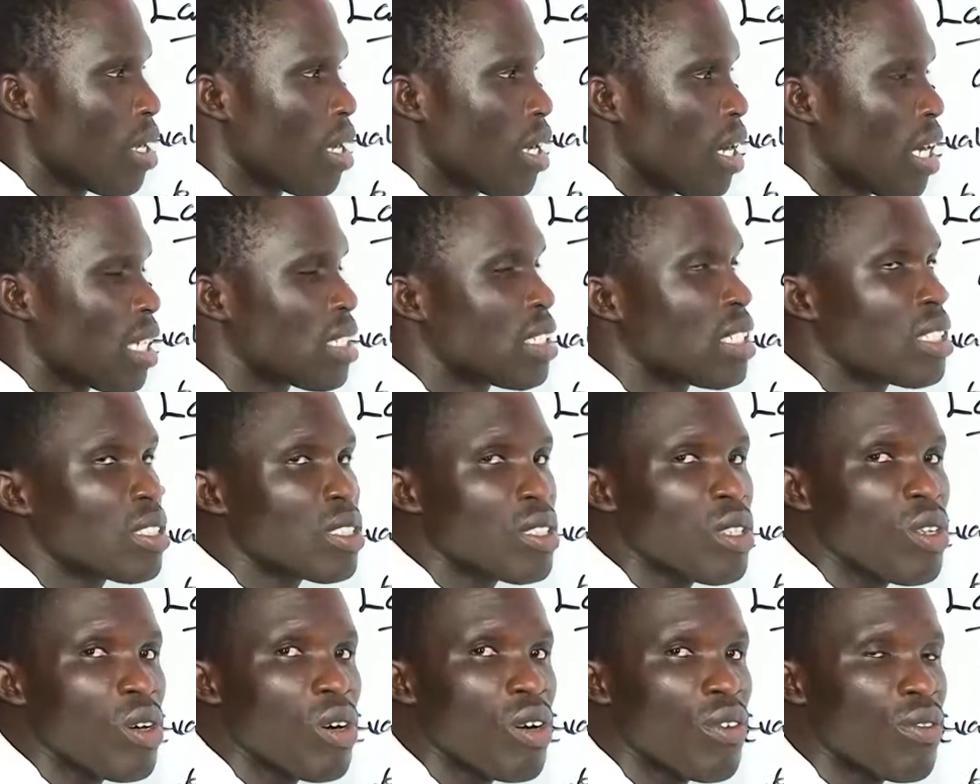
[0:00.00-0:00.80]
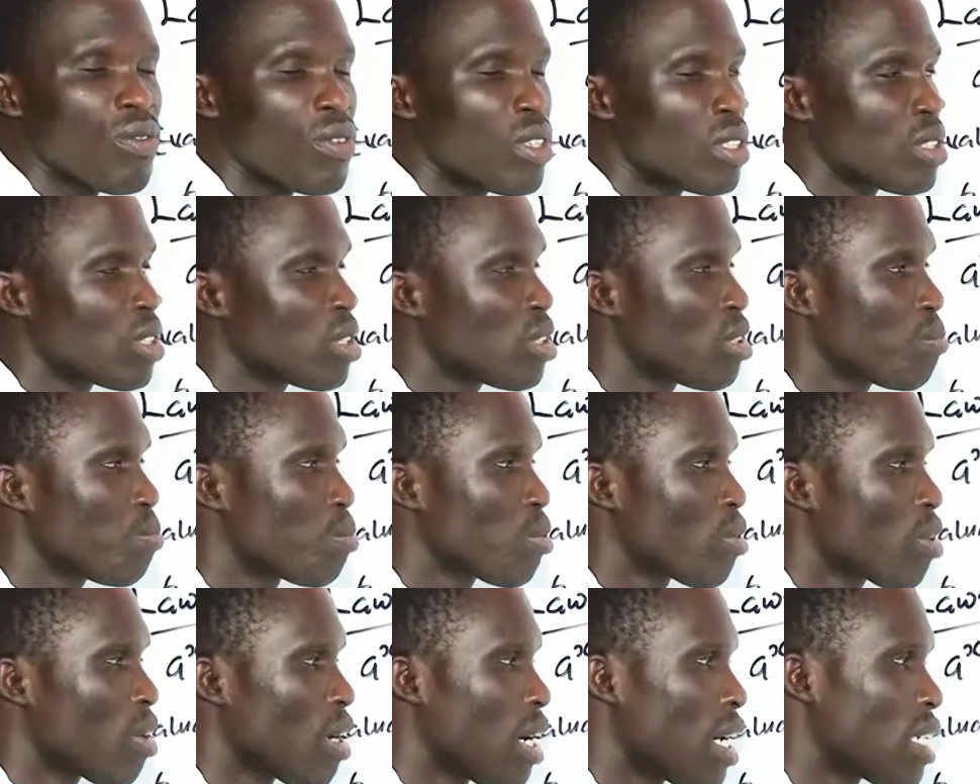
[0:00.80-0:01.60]
And this law of
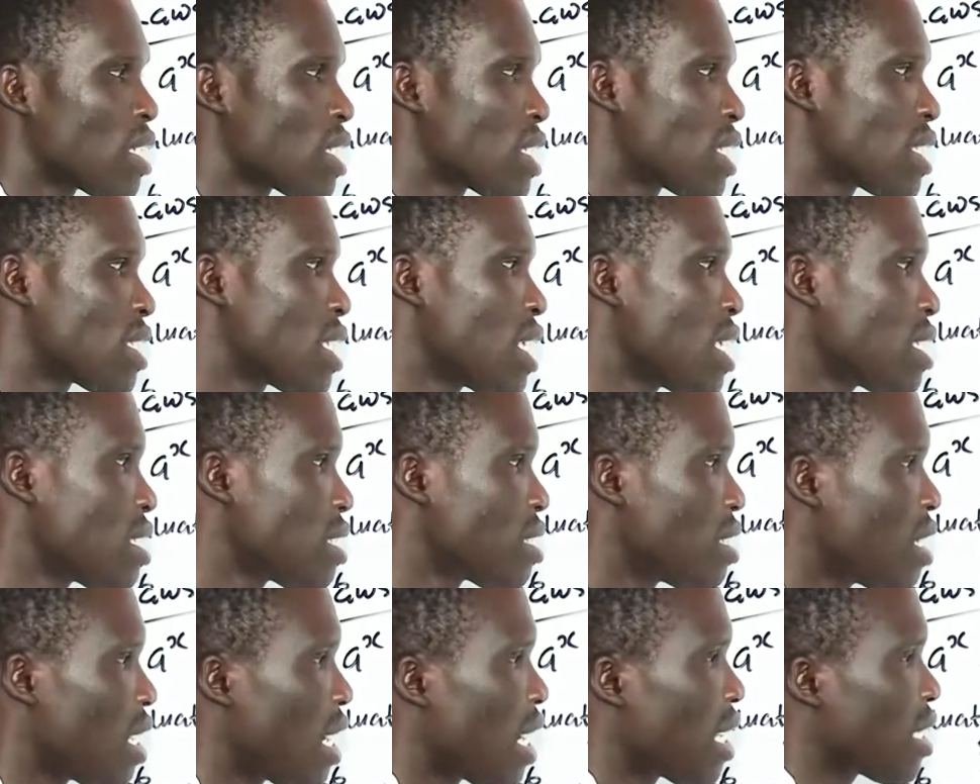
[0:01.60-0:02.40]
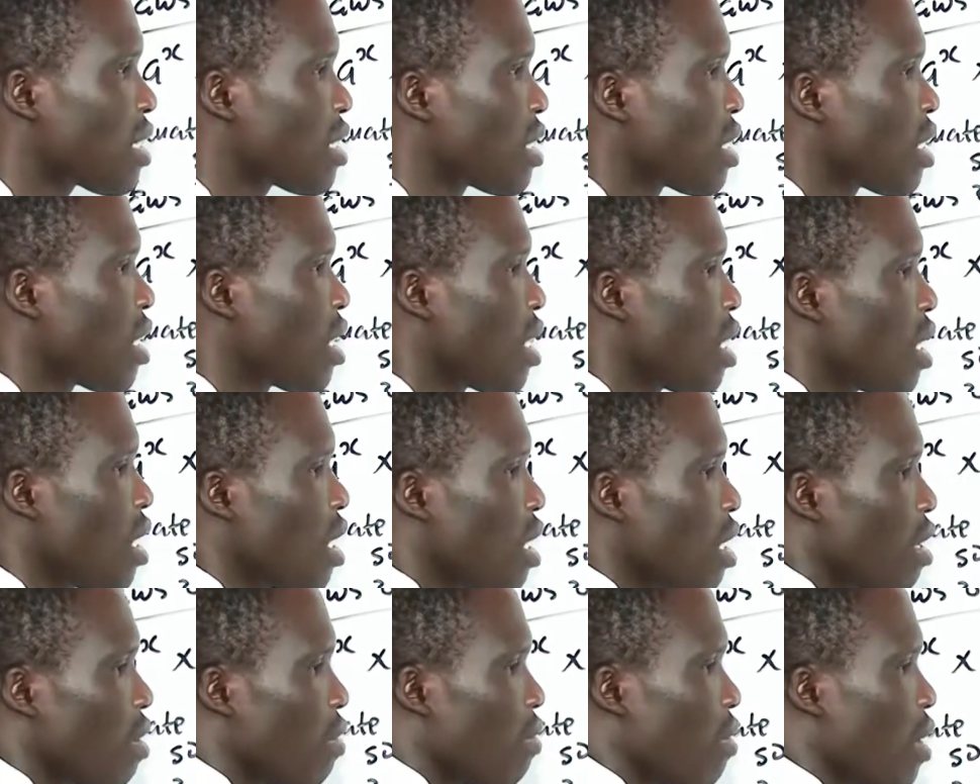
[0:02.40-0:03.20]
reciprocal states that
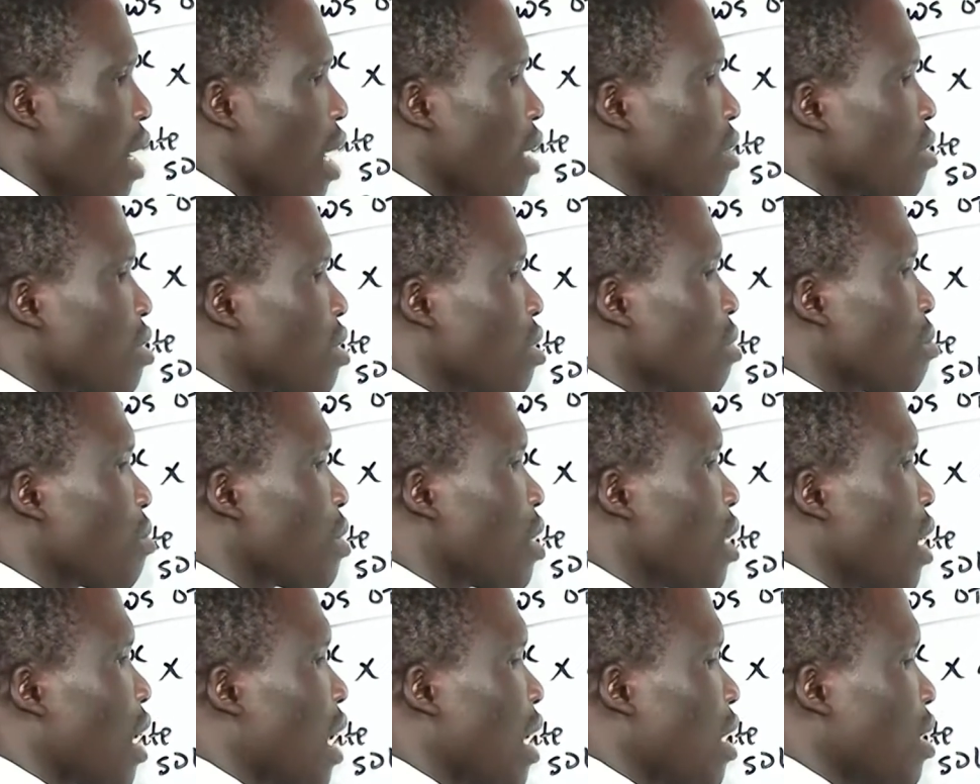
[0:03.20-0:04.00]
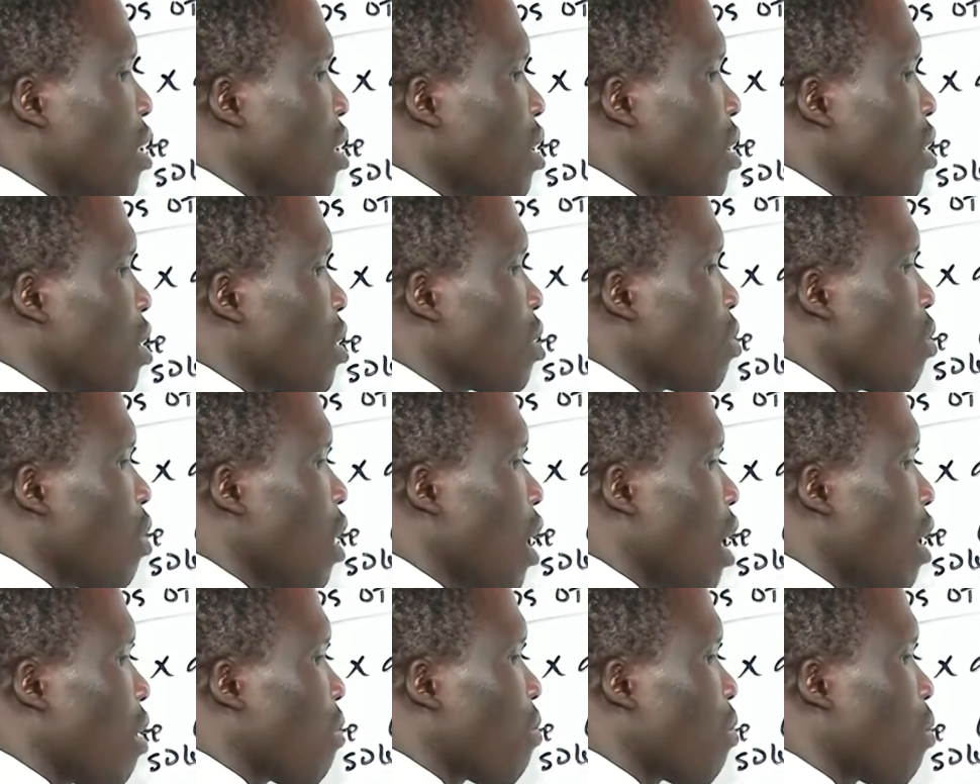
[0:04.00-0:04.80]
if you have something like this, we
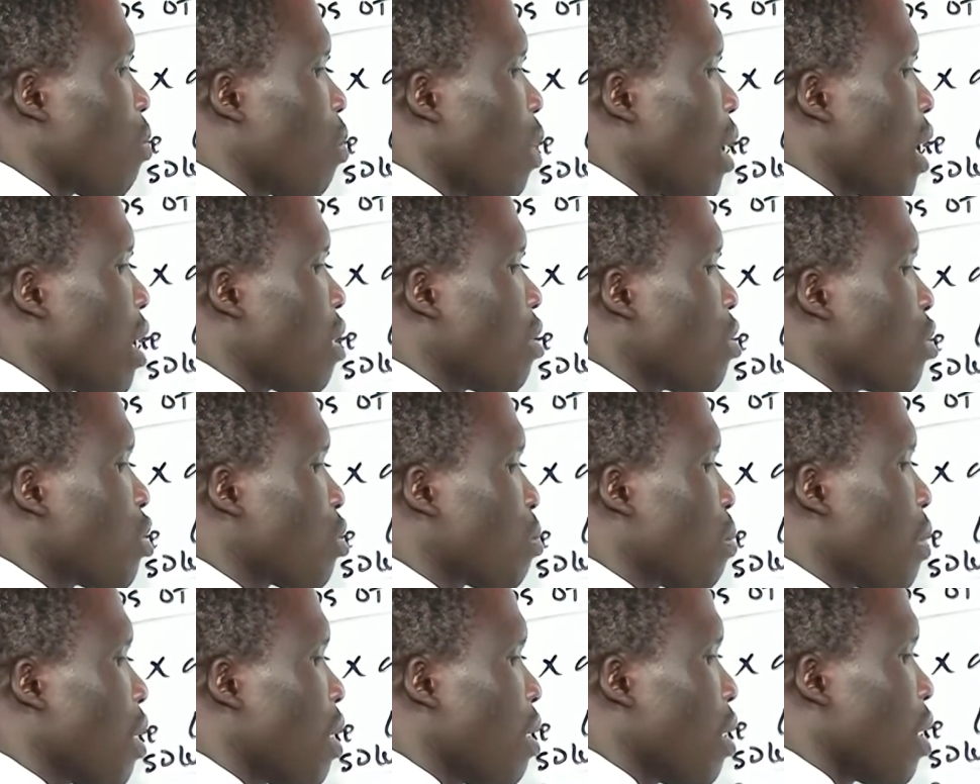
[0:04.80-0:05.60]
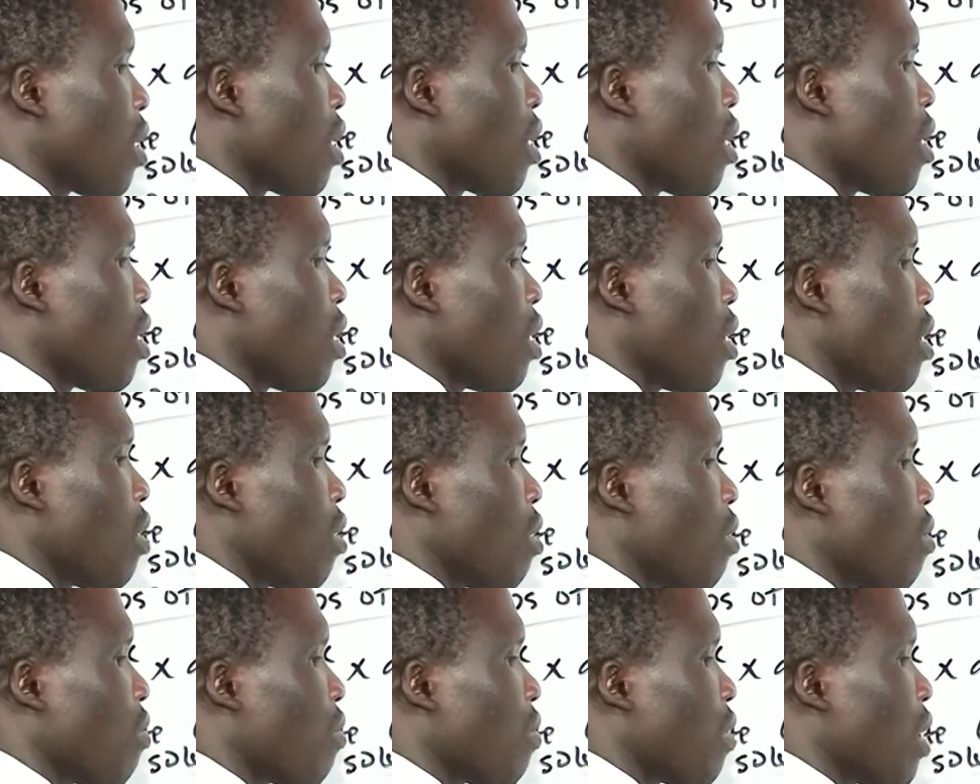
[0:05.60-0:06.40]
have y raised to power
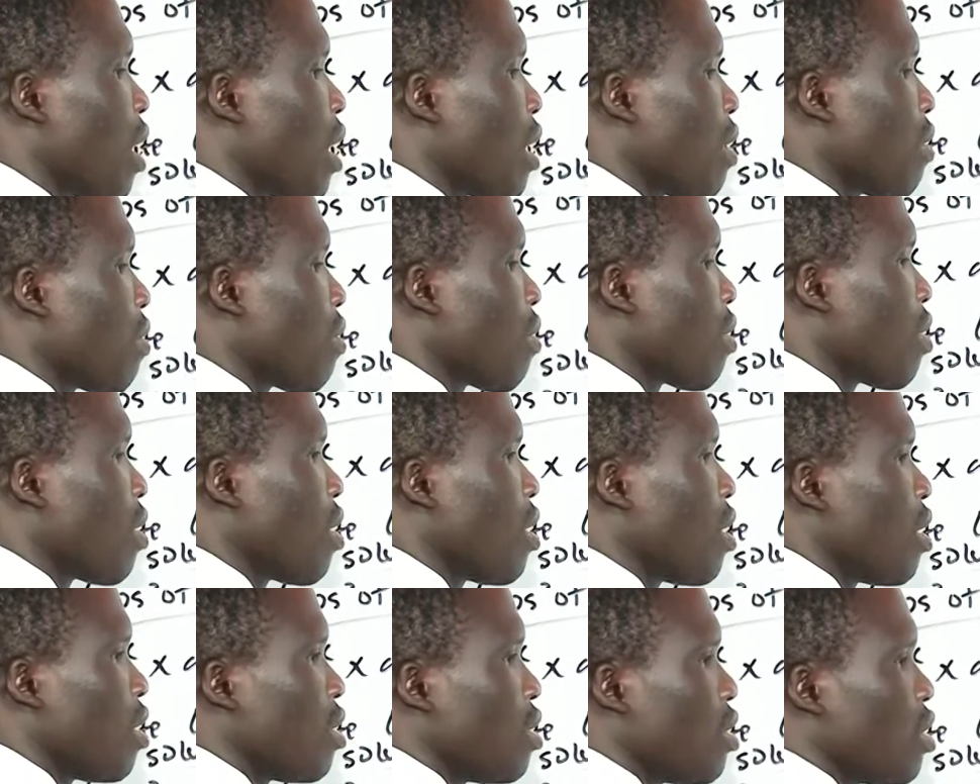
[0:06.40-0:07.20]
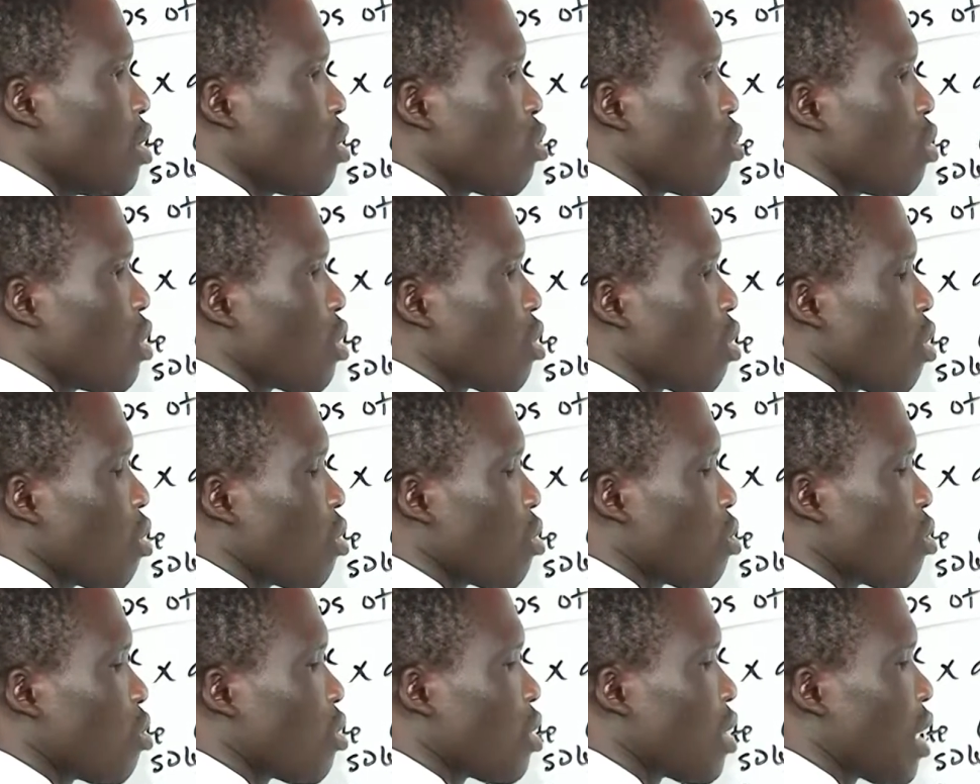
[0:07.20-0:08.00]
5, this will
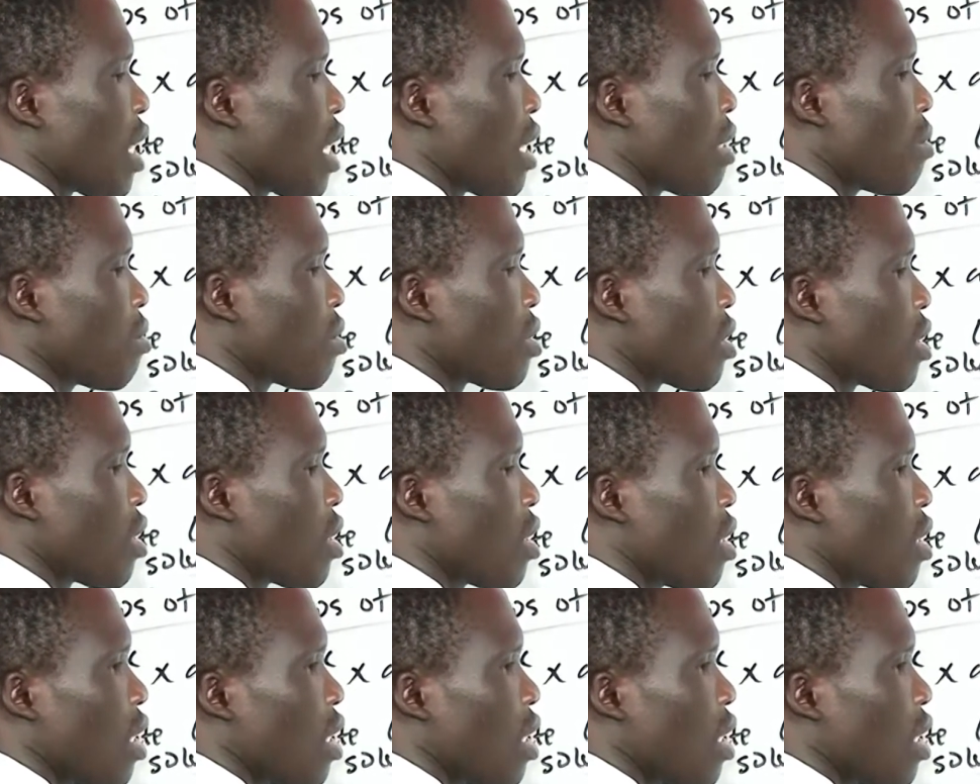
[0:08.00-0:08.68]
turn to times,